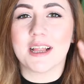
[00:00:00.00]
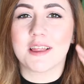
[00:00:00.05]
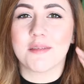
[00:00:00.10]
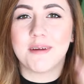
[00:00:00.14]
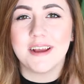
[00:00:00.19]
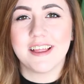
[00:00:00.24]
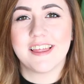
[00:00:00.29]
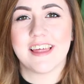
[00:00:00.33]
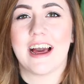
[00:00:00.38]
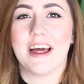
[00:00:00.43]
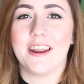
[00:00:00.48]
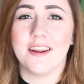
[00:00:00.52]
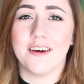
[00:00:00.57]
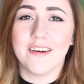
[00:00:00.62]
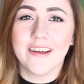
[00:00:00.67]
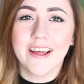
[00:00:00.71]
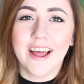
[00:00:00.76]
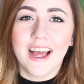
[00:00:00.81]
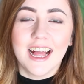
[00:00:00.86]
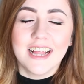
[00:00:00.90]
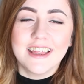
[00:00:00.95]
to my
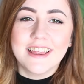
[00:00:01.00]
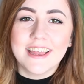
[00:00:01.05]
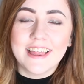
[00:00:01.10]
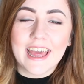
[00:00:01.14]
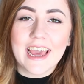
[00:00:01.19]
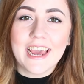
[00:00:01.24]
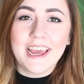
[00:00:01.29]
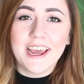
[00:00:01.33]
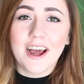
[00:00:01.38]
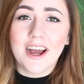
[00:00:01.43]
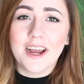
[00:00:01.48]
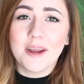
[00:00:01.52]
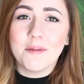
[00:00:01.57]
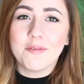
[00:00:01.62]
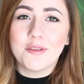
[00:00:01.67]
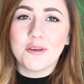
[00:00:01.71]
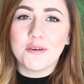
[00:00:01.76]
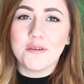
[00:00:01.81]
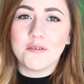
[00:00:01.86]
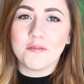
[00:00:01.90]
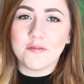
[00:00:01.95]
channel. Today I am
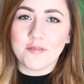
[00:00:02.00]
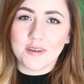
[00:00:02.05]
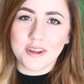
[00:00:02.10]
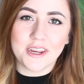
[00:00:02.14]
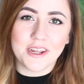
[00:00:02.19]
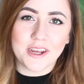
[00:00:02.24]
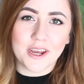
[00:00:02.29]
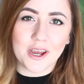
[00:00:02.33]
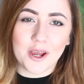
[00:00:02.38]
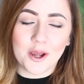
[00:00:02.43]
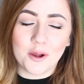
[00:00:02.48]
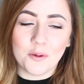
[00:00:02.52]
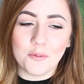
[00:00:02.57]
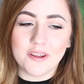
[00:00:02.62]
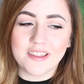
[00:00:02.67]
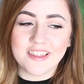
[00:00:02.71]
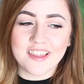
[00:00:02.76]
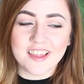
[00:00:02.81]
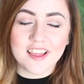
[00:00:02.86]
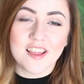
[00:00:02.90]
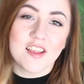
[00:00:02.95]
doing a video
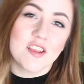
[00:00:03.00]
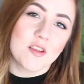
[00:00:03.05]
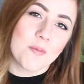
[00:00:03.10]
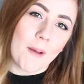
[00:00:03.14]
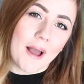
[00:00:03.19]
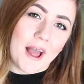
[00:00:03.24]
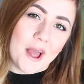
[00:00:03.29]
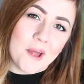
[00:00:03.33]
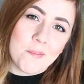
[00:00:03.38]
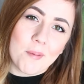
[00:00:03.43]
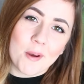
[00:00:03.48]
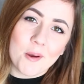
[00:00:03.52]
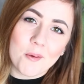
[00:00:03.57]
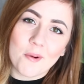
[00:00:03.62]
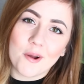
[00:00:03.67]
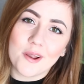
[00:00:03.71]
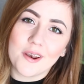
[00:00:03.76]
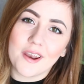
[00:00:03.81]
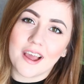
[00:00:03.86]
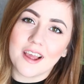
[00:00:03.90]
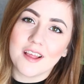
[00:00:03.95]
which is inspired by
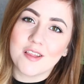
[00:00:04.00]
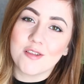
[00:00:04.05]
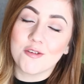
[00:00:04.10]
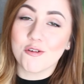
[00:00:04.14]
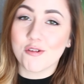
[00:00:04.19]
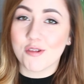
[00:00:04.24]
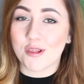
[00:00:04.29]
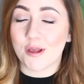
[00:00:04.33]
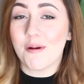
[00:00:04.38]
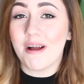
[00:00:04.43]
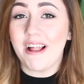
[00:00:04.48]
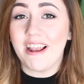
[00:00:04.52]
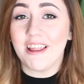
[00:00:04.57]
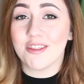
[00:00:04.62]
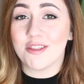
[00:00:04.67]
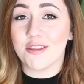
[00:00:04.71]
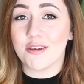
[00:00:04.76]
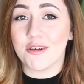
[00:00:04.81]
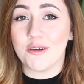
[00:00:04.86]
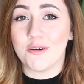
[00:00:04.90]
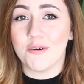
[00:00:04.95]
one I saw Zoella
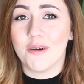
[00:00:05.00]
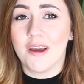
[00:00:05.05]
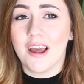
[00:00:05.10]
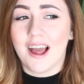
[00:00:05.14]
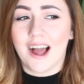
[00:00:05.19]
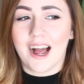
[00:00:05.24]
do,